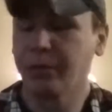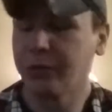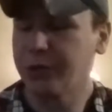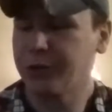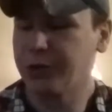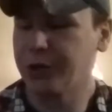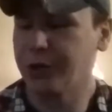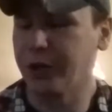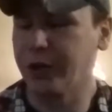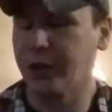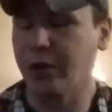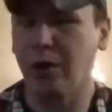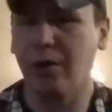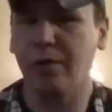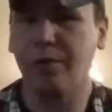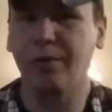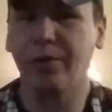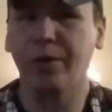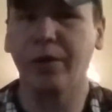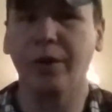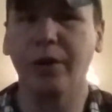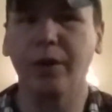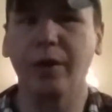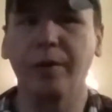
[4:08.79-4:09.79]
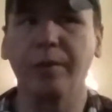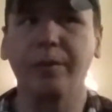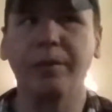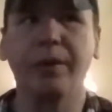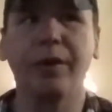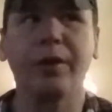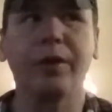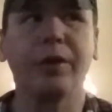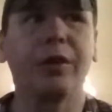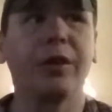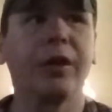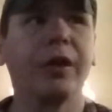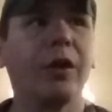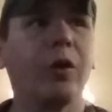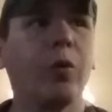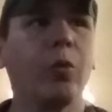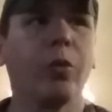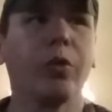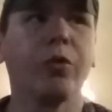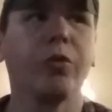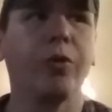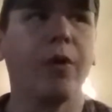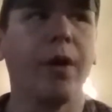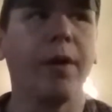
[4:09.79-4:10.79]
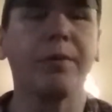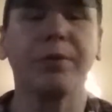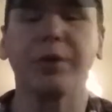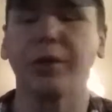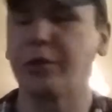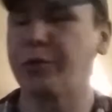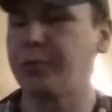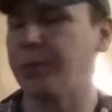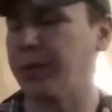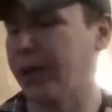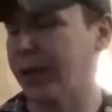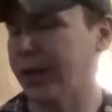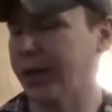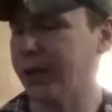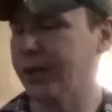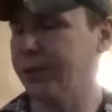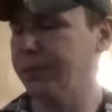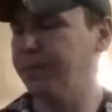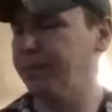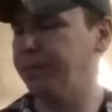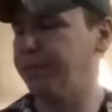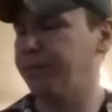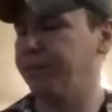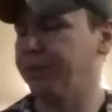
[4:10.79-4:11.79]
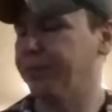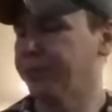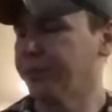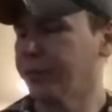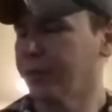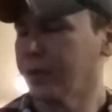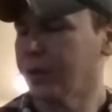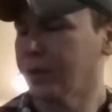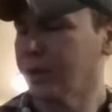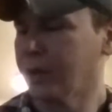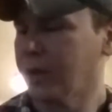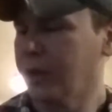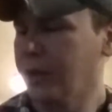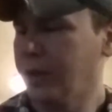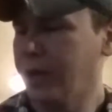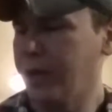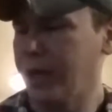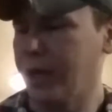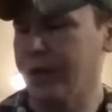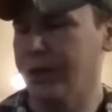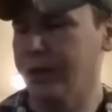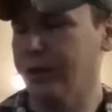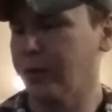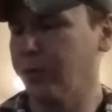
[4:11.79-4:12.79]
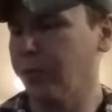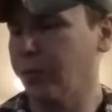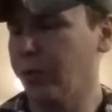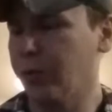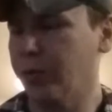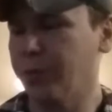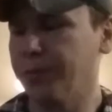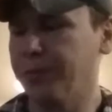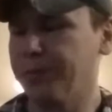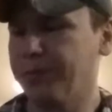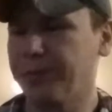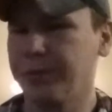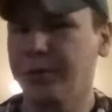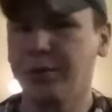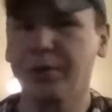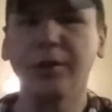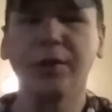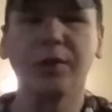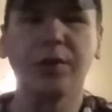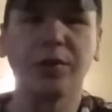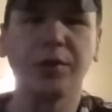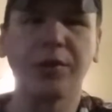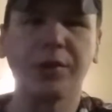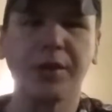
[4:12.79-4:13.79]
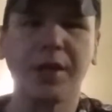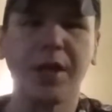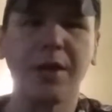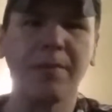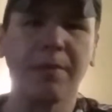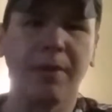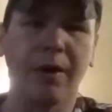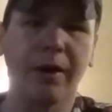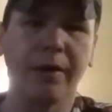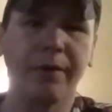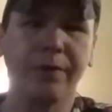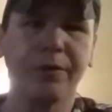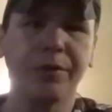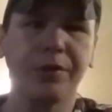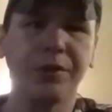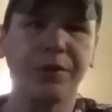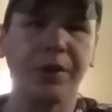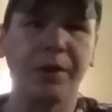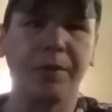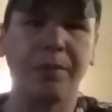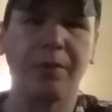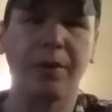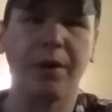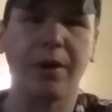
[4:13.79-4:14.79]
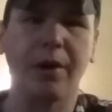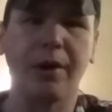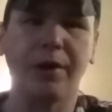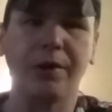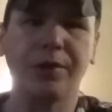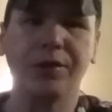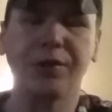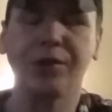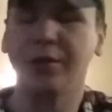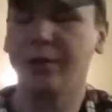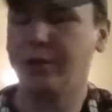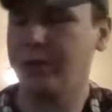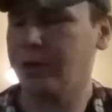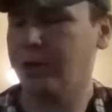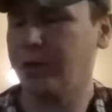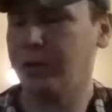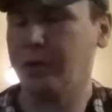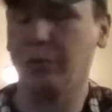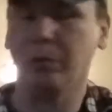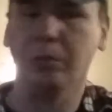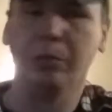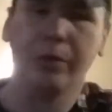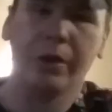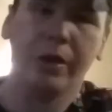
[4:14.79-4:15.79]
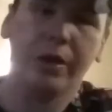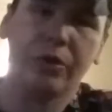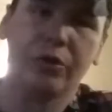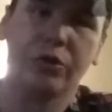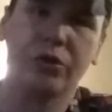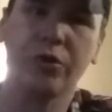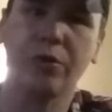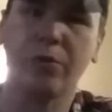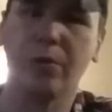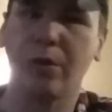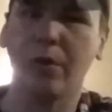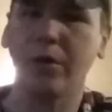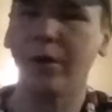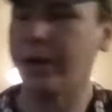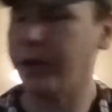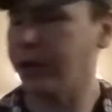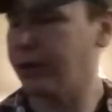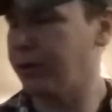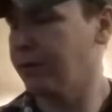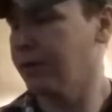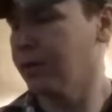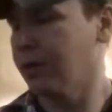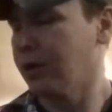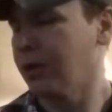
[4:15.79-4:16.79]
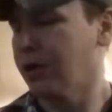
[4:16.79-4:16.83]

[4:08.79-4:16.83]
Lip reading: So they offered, I think at Ortho Optics Planet, hey, we'll send you this keymod for the same price. Like, yeah, sure, all right.